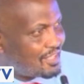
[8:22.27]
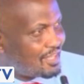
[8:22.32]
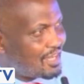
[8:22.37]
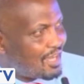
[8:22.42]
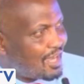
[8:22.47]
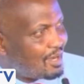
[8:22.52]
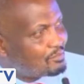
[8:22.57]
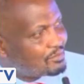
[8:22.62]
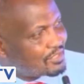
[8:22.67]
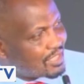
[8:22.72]

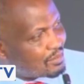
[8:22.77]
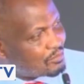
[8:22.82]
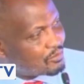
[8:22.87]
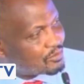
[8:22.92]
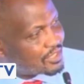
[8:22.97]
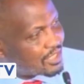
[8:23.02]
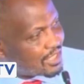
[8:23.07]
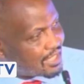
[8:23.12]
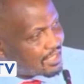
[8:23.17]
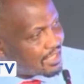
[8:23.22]
Hamjambo
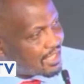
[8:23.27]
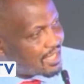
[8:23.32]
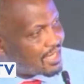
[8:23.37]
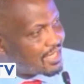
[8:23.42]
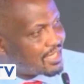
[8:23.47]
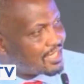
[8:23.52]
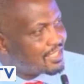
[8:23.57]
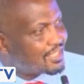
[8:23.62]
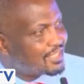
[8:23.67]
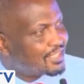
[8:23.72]

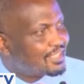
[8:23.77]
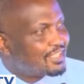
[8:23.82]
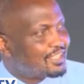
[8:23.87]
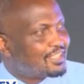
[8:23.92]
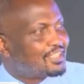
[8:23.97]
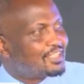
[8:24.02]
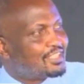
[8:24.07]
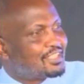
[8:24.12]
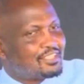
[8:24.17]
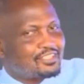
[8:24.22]
tena,
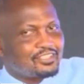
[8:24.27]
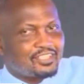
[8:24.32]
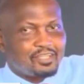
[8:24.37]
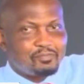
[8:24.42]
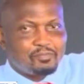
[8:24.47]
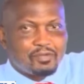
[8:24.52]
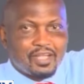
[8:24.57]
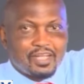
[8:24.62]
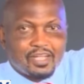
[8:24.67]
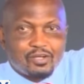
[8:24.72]

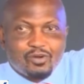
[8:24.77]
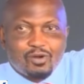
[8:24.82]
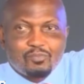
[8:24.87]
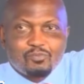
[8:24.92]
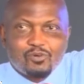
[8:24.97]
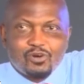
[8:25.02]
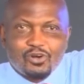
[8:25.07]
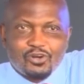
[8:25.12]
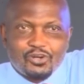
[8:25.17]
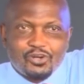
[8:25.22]
salimiane kwa
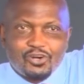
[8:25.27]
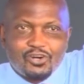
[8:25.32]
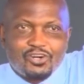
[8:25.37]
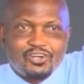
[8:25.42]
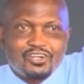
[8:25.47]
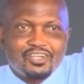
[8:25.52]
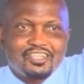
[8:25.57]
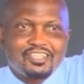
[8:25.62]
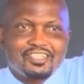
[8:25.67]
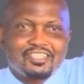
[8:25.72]
mkono.